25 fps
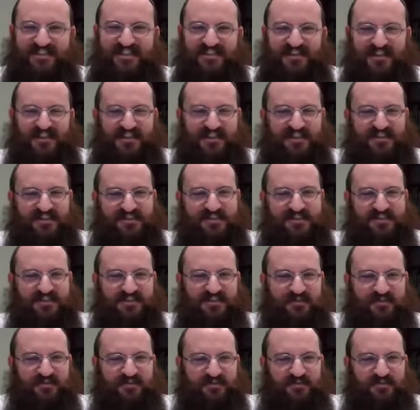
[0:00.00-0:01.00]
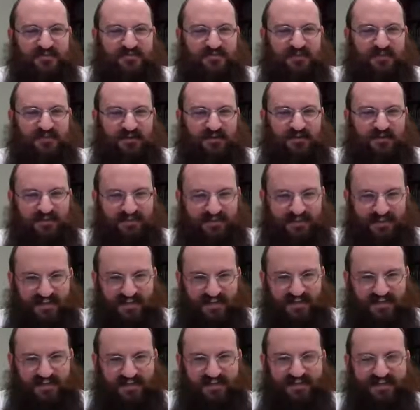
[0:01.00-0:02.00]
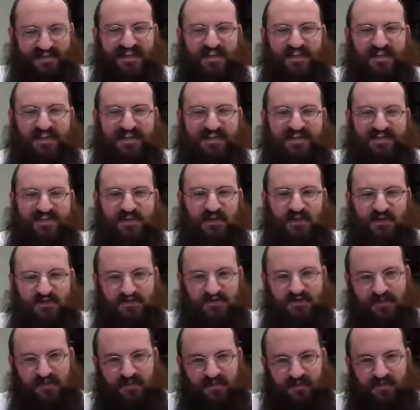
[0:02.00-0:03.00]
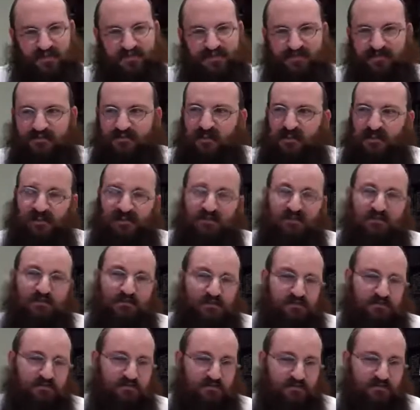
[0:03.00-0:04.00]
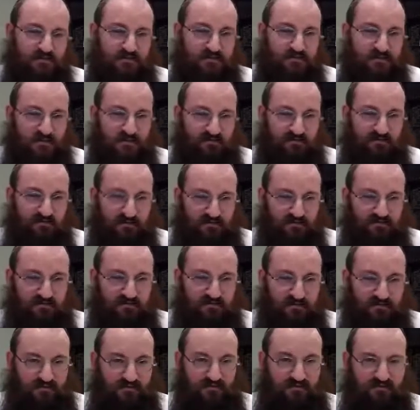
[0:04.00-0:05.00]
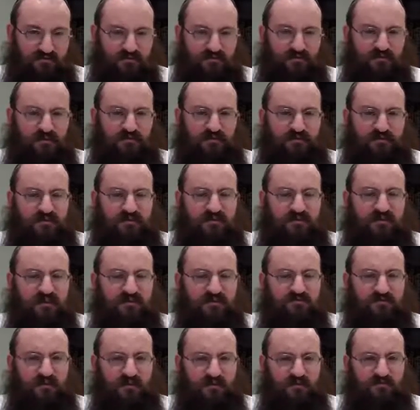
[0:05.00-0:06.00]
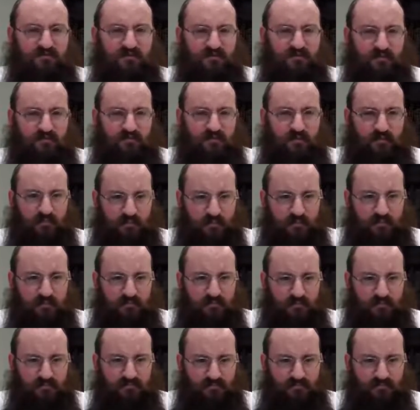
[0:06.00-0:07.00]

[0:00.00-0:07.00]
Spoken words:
A chassid took his young son to the frozen river to go to the mikveh before Yom Kippur.